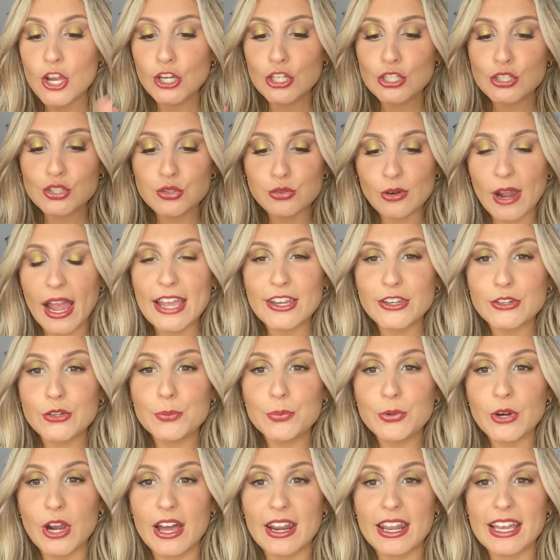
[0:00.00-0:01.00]
try new
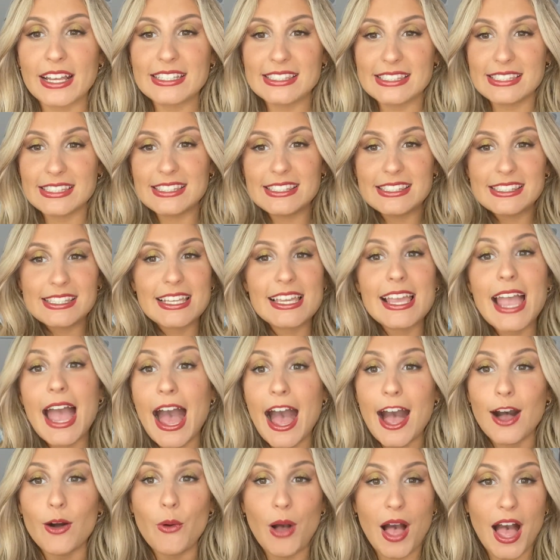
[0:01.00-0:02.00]
products and see
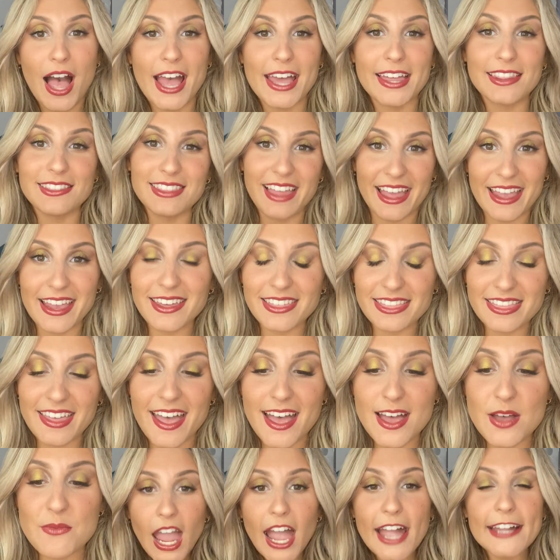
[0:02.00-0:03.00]
how I like
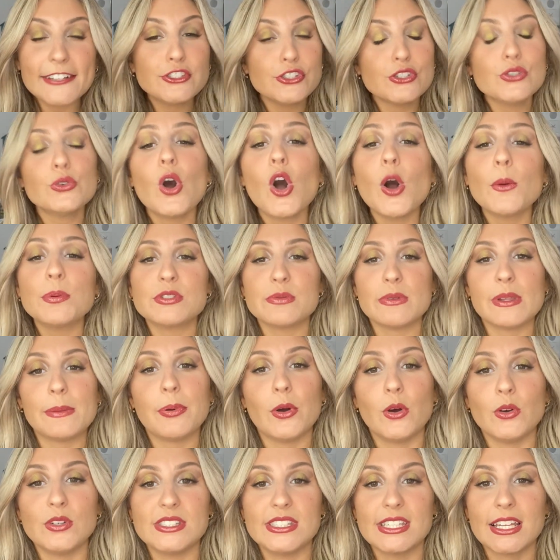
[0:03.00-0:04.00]
them. I do hope to be
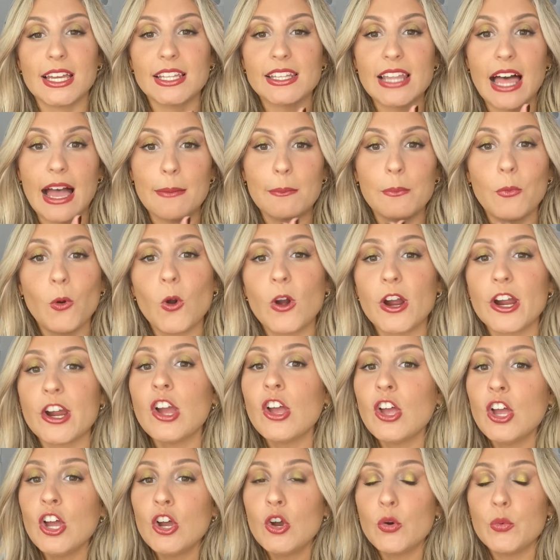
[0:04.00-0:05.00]
posting a lot more.
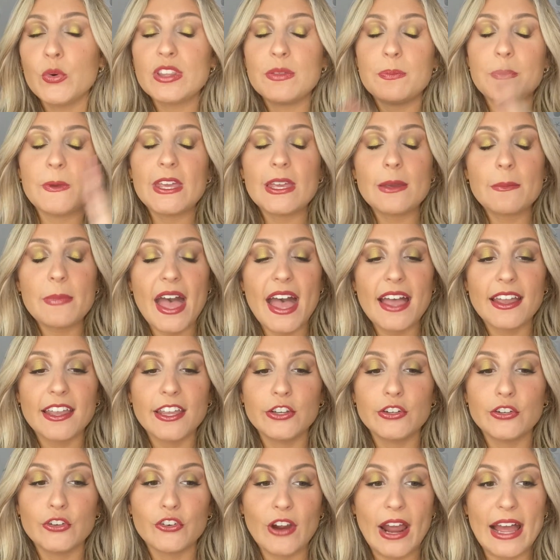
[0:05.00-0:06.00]
With being back
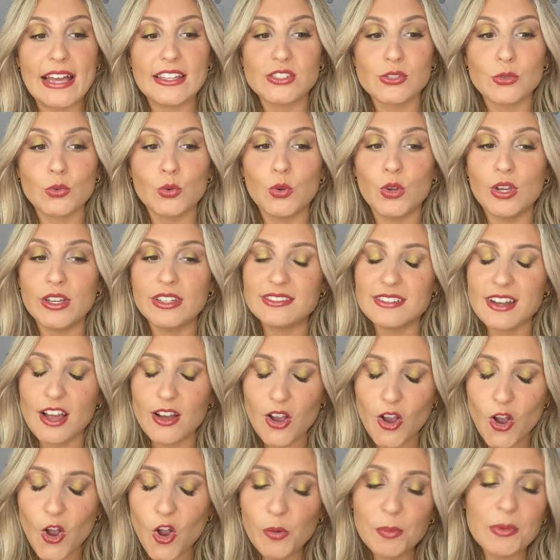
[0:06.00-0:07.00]
in grad school and
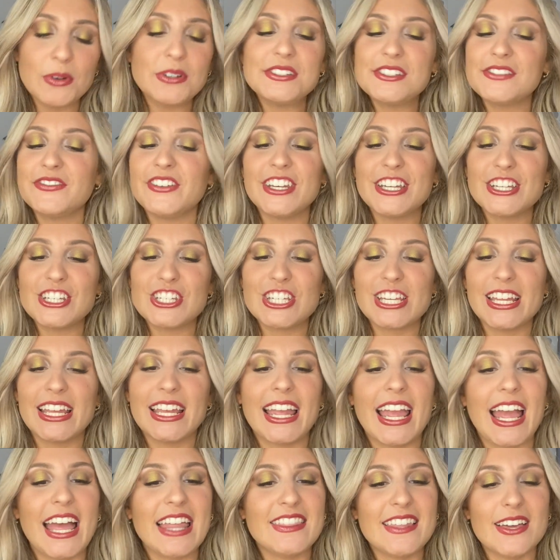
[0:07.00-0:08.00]
almost
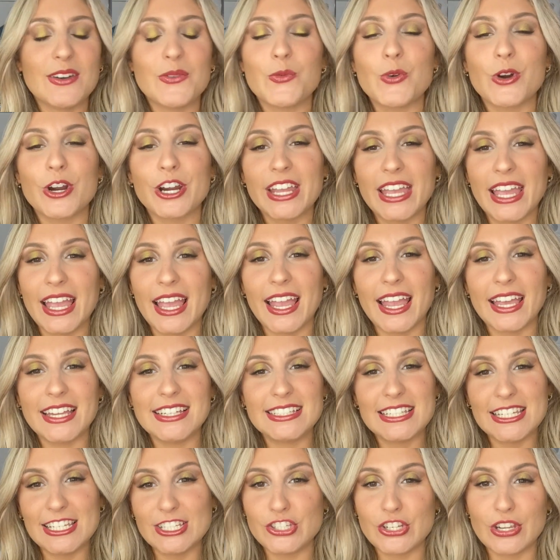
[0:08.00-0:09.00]
finishing and then working and
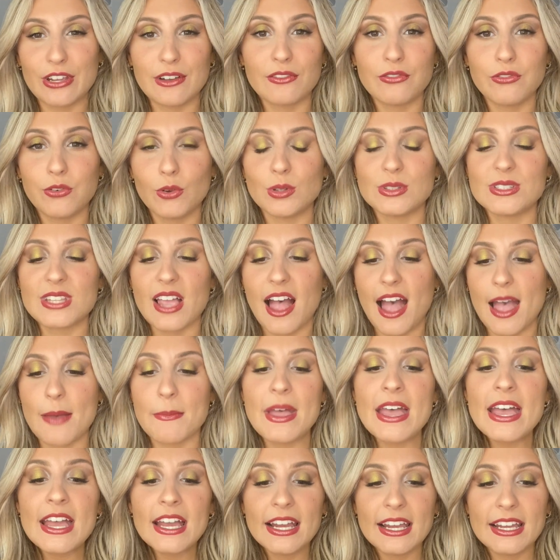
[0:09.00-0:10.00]
teaching full time,
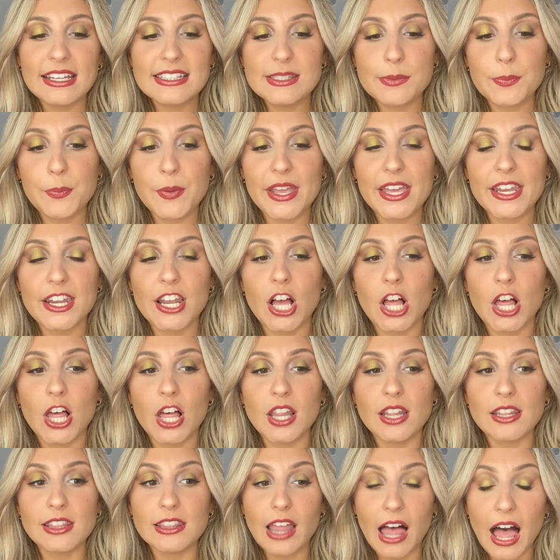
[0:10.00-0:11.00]
it's been a
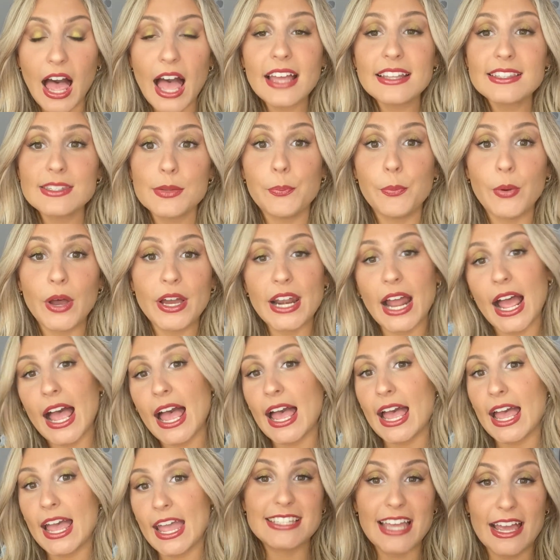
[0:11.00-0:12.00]
lot, but
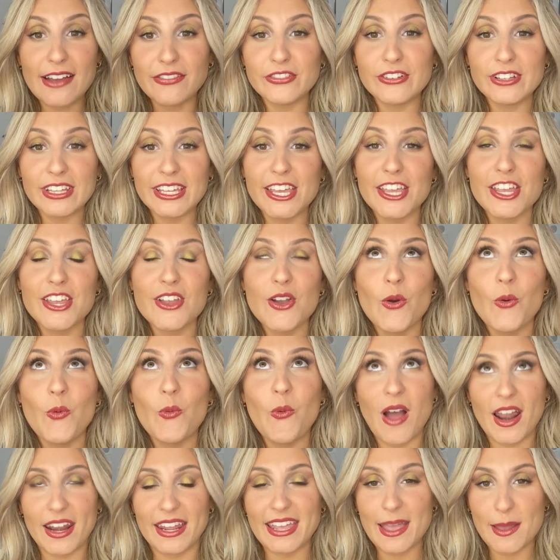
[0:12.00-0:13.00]
I definitely
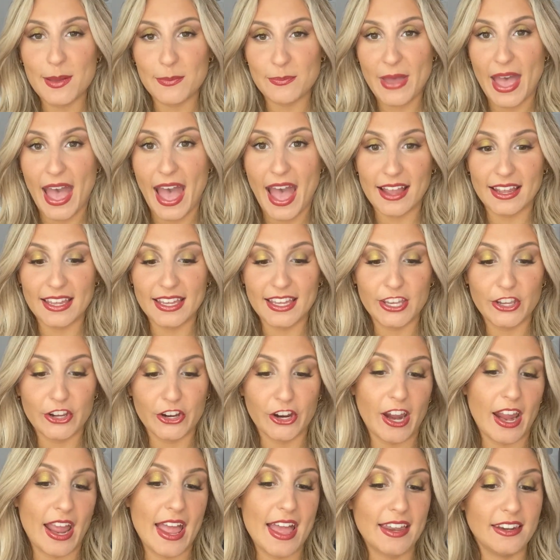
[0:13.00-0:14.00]
want to get back here
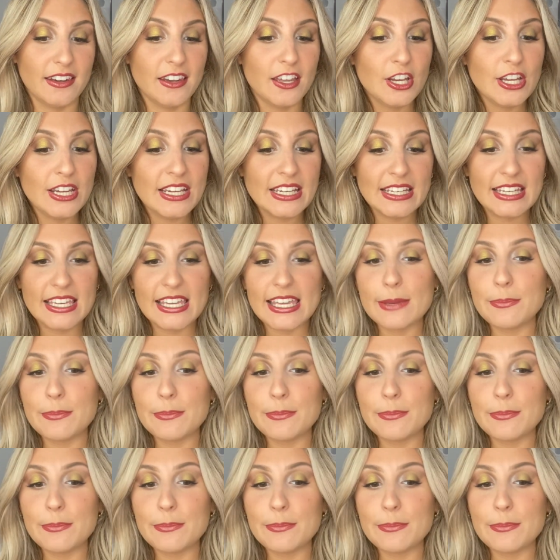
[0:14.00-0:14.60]
and keep